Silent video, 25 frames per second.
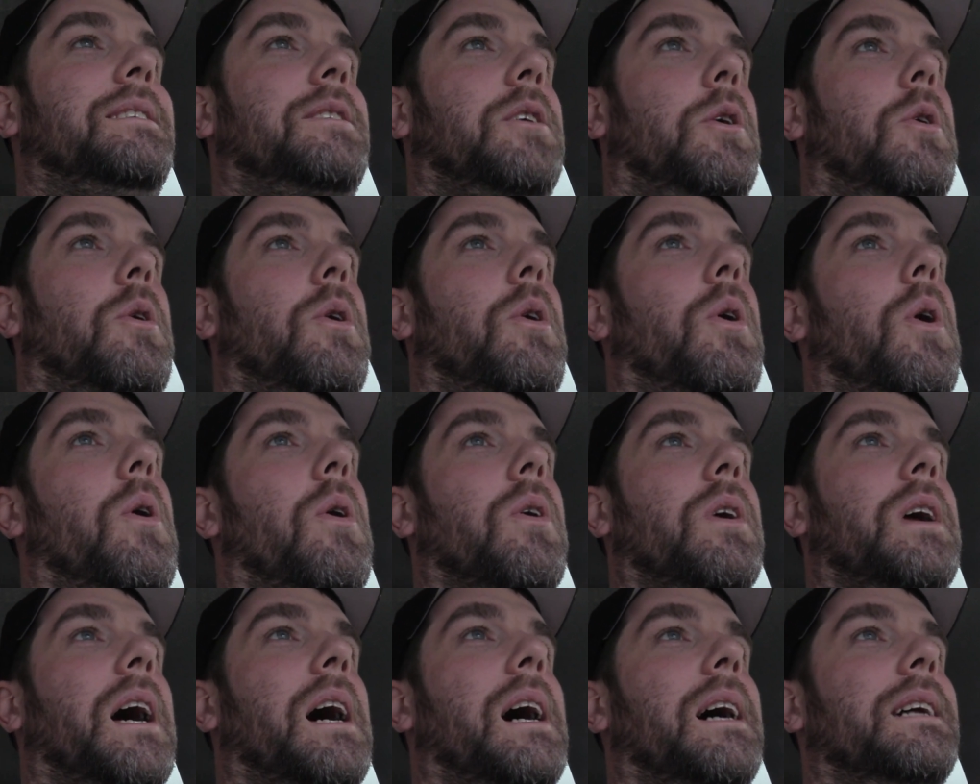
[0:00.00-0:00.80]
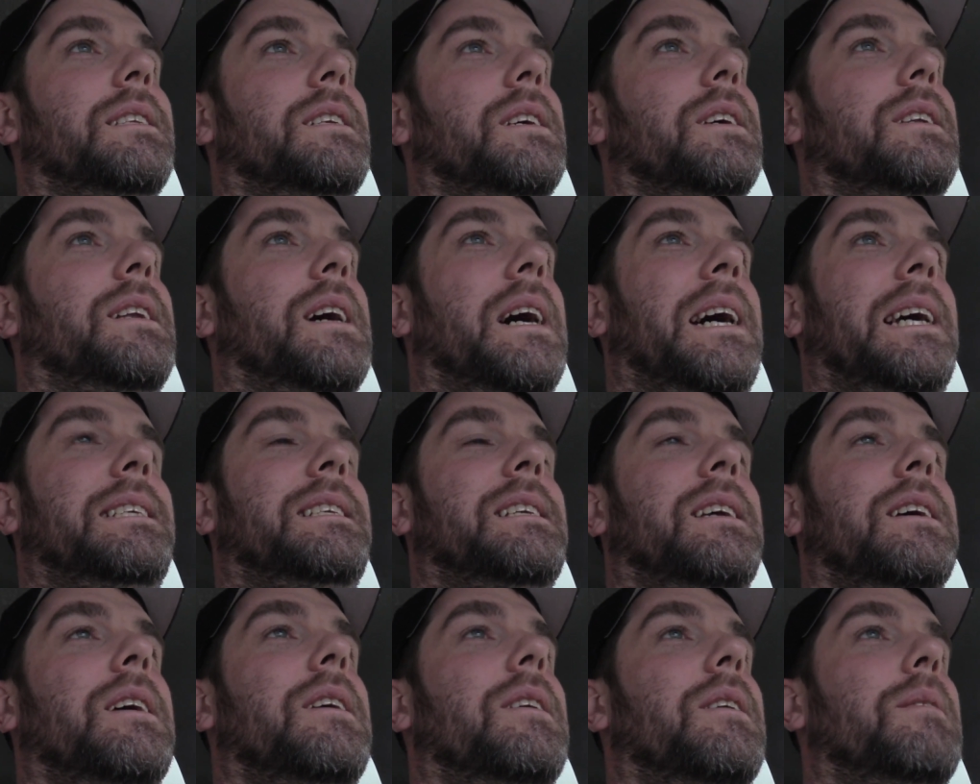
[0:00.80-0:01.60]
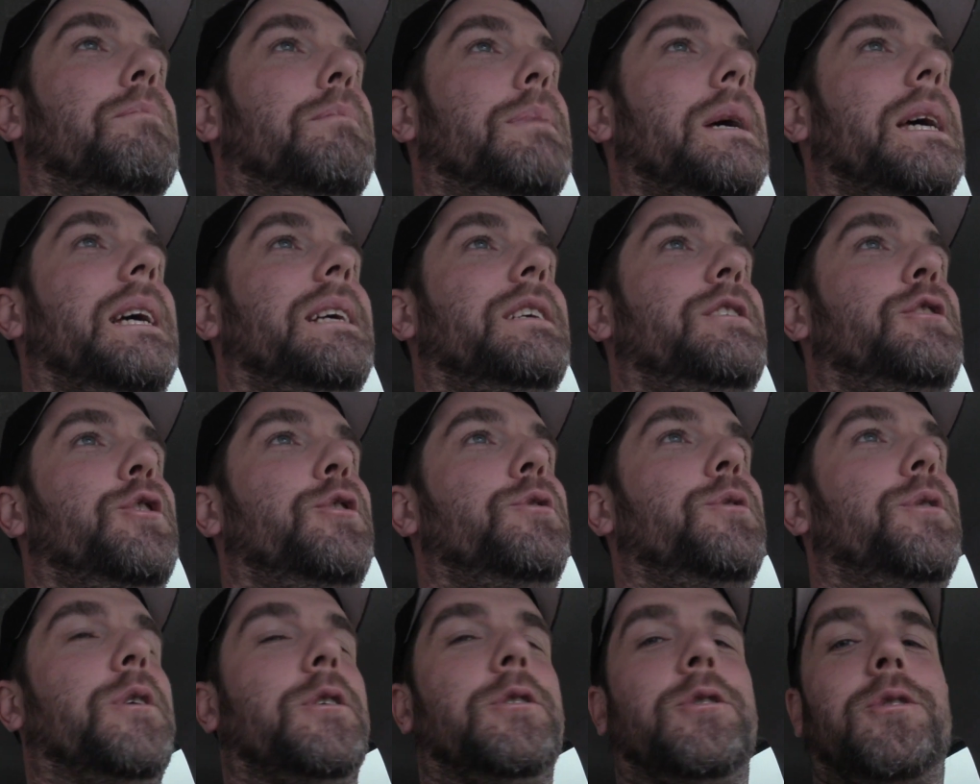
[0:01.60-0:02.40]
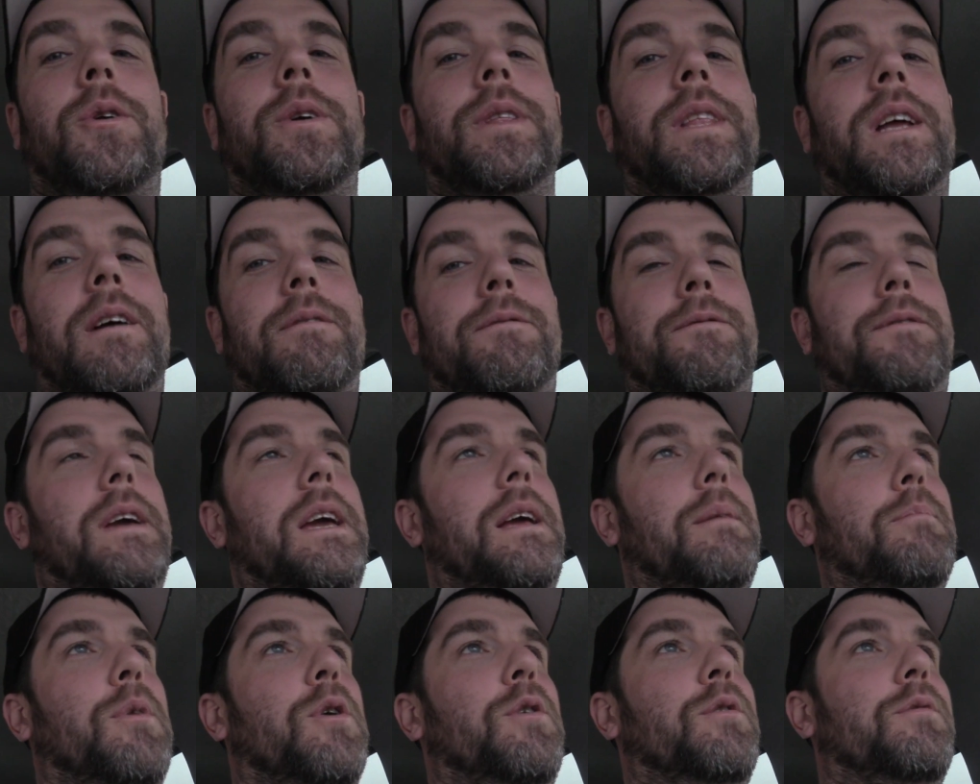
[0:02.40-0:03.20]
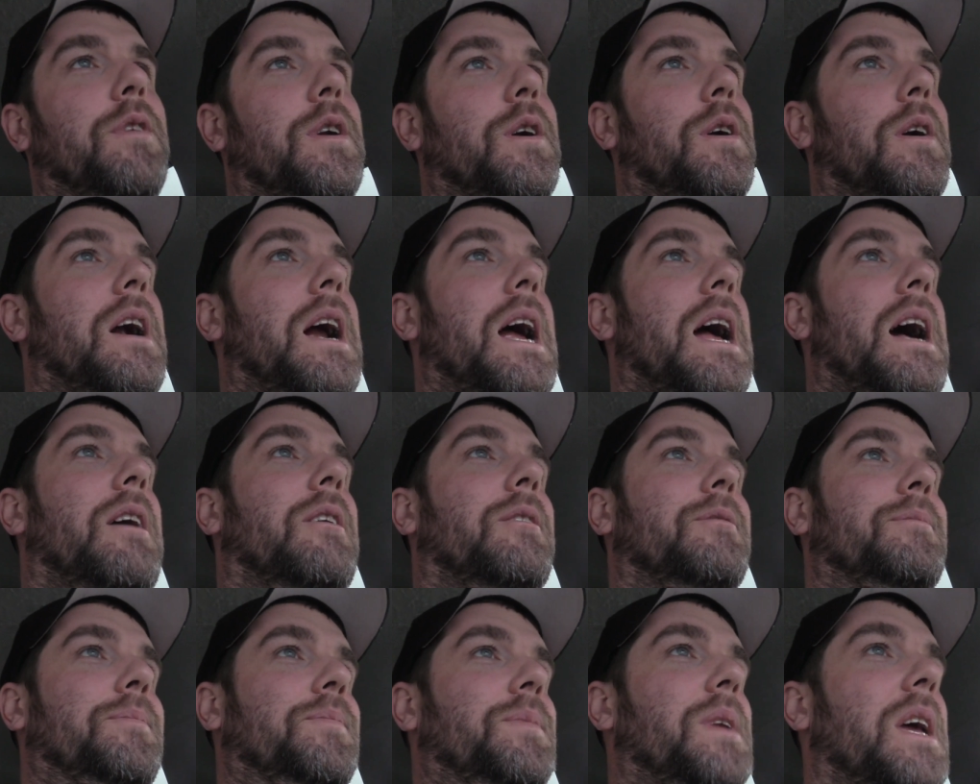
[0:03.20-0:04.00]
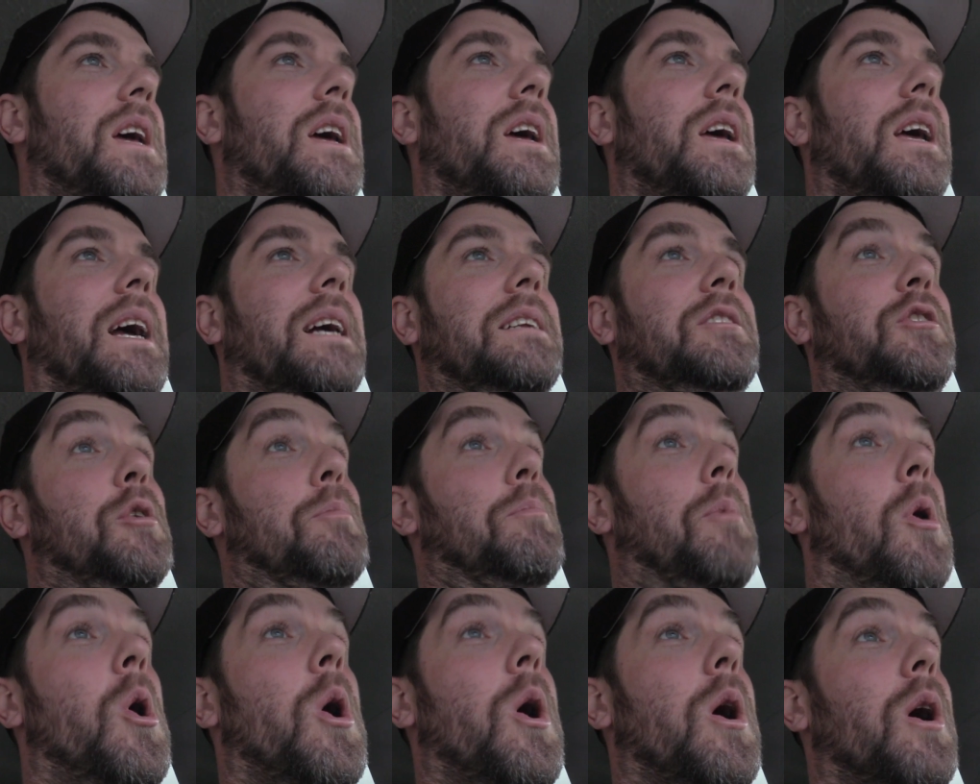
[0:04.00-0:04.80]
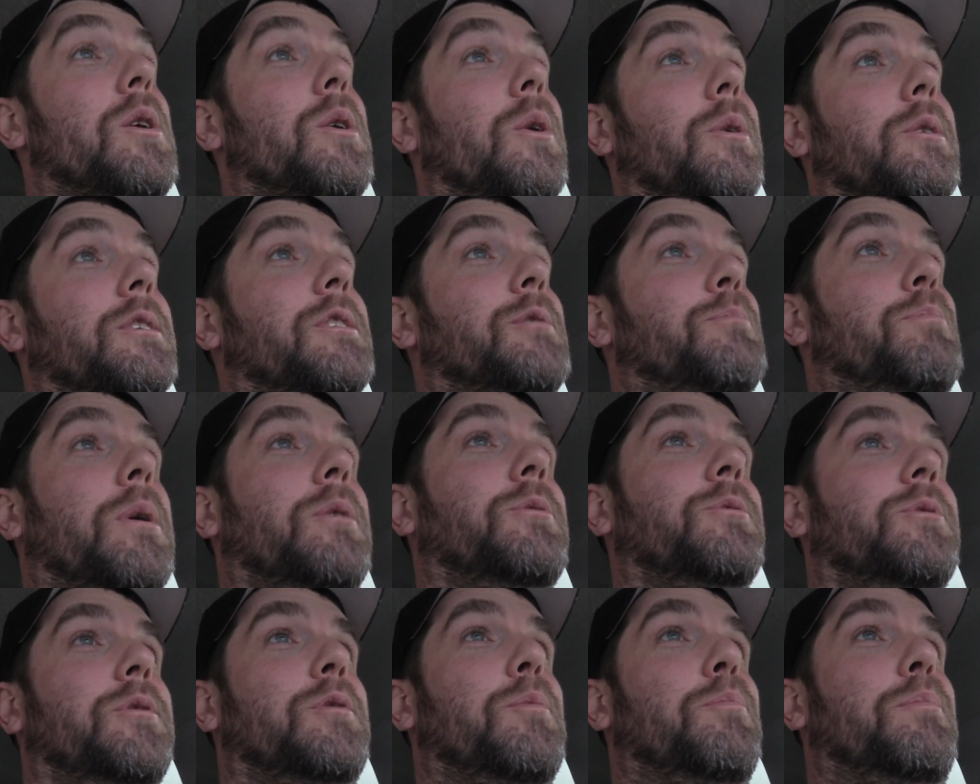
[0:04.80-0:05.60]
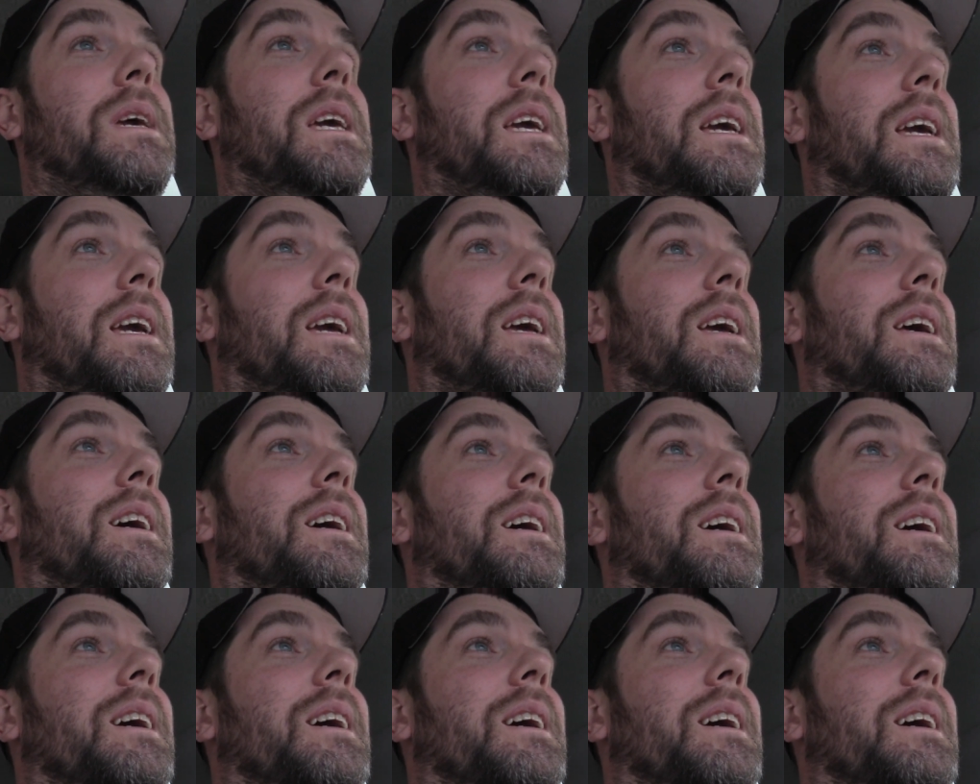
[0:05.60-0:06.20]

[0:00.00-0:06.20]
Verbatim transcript: Saw all kinds of nice big shooters on their feet moving around, and tomorrow is supposed to be